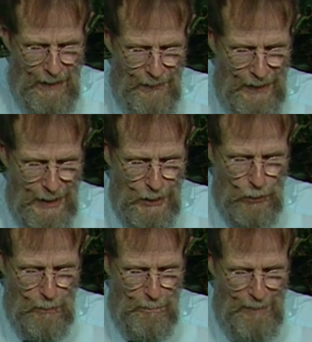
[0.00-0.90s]
then
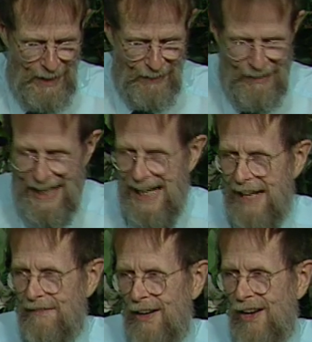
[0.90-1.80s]
you better
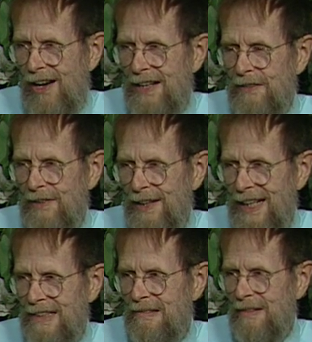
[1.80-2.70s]
have a lot of
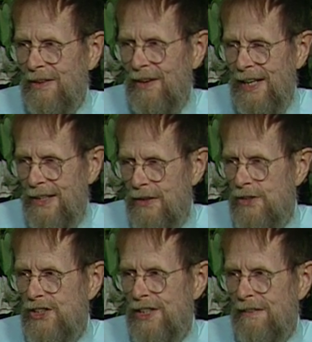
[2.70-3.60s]
electrical
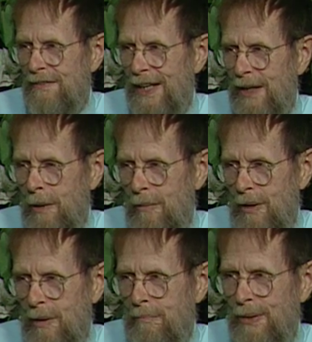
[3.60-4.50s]
energy
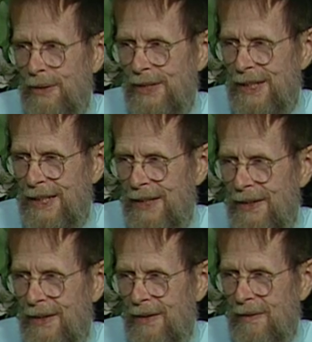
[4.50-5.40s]
available per
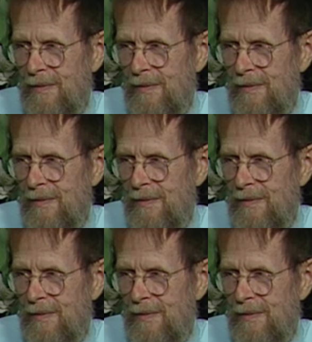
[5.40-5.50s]
year.